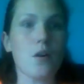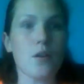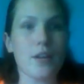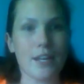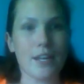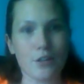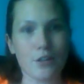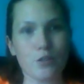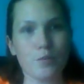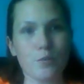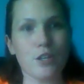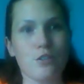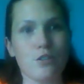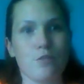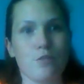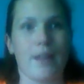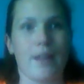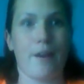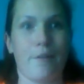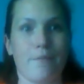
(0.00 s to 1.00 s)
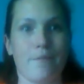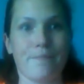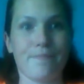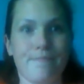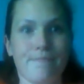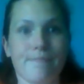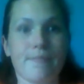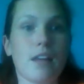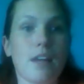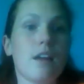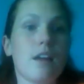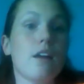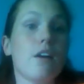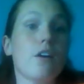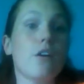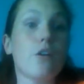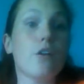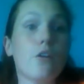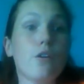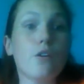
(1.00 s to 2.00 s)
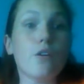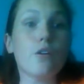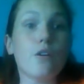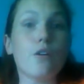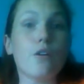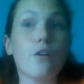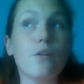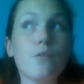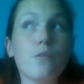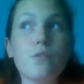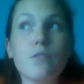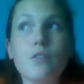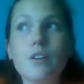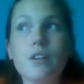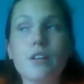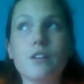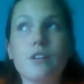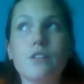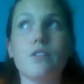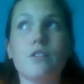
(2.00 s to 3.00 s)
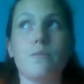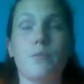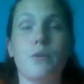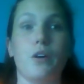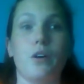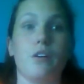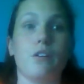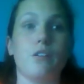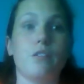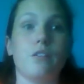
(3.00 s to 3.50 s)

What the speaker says: here's what you do now. Go look in your book